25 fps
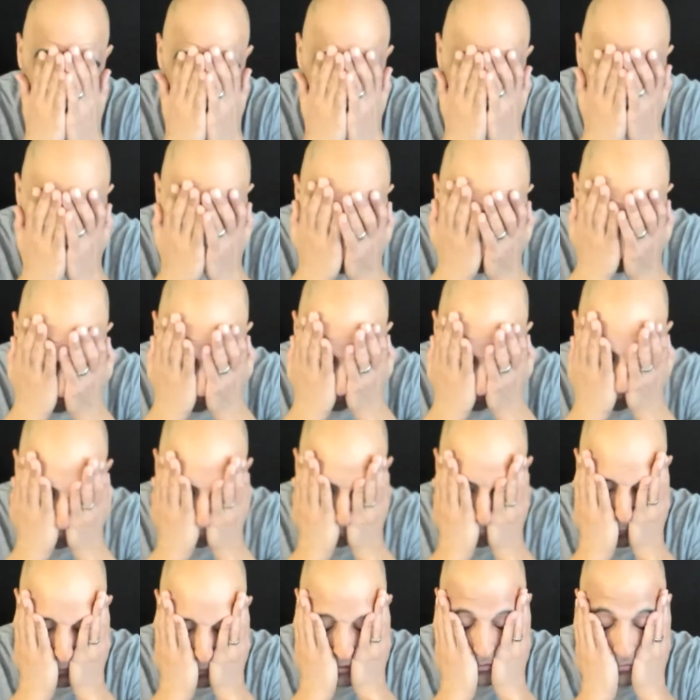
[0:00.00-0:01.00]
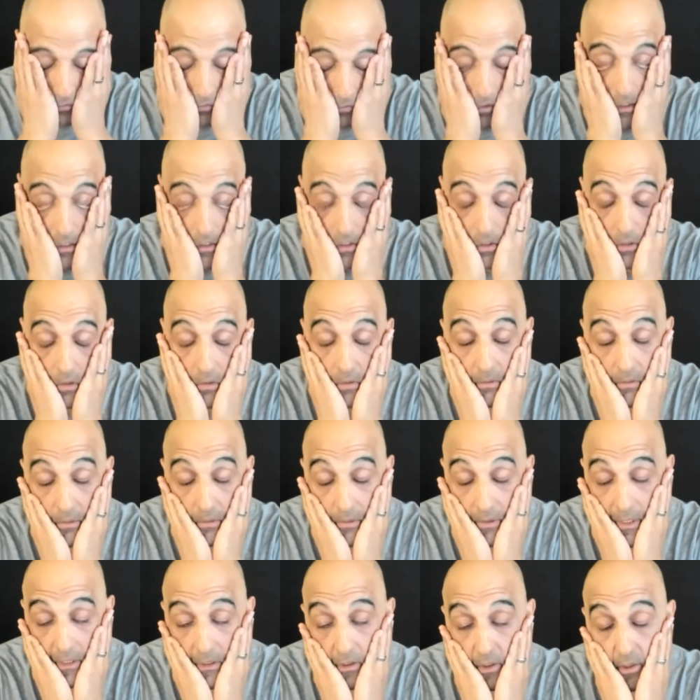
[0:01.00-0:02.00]
look, whatever works for you,
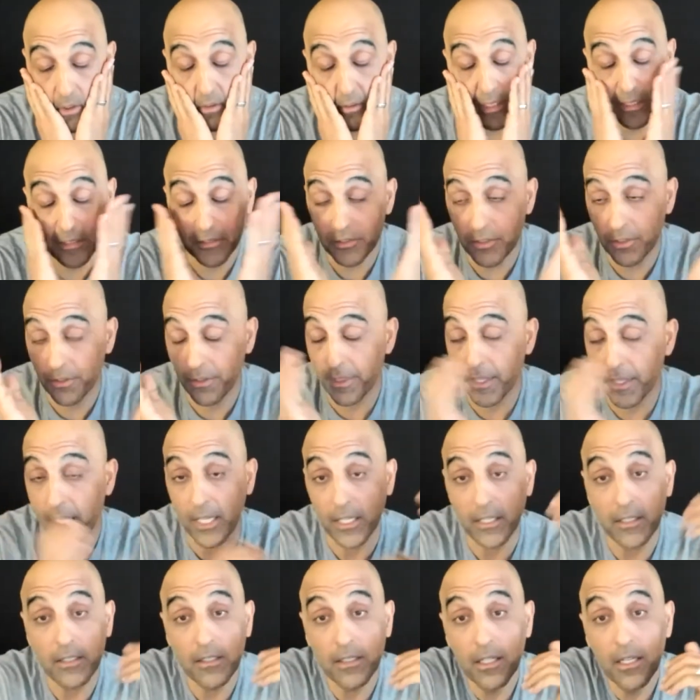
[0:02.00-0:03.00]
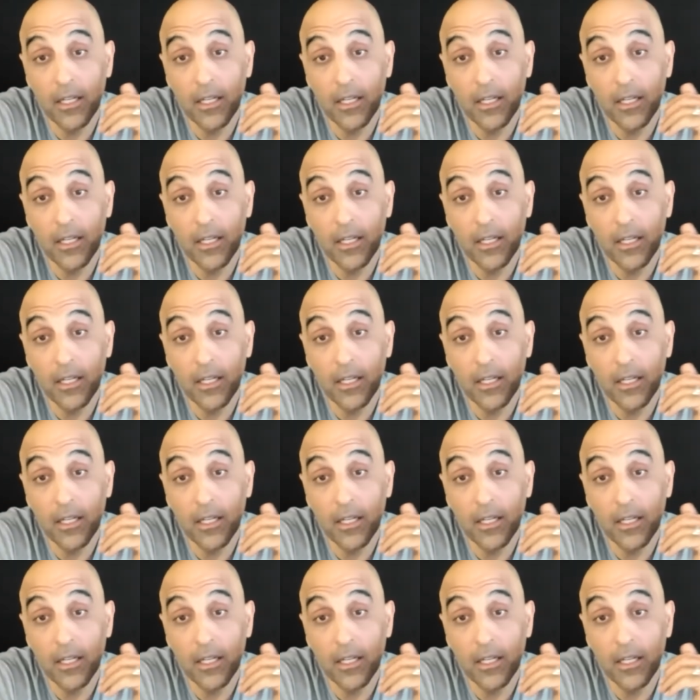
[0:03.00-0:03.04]
that's, that's your thing